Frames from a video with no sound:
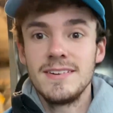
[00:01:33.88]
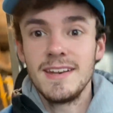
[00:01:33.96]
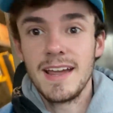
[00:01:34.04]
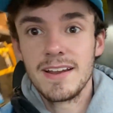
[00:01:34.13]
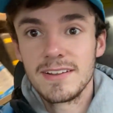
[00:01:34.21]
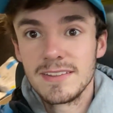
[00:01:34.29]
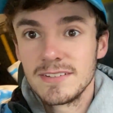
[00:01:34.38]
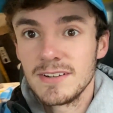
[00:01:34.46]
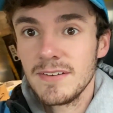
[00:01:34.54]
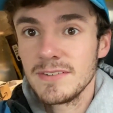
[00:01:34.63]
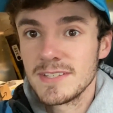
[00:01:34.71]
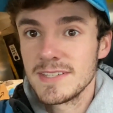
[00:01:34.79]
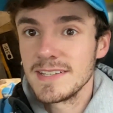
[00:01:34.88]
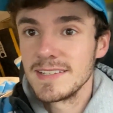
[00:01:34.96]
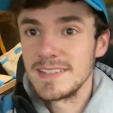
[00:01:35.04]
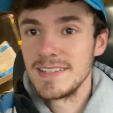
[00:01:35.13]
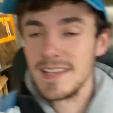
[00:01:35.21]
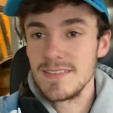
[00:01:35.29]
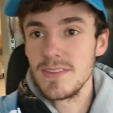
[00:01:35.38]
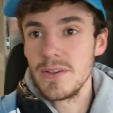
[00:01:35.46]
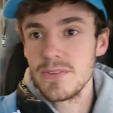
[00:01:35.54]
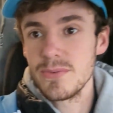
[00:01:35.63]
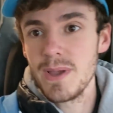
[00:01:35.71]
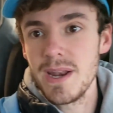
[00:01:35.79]
Now you're in the driver's seat. Even though
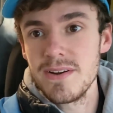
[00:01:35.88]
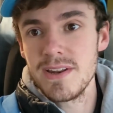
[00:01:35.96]
it's way down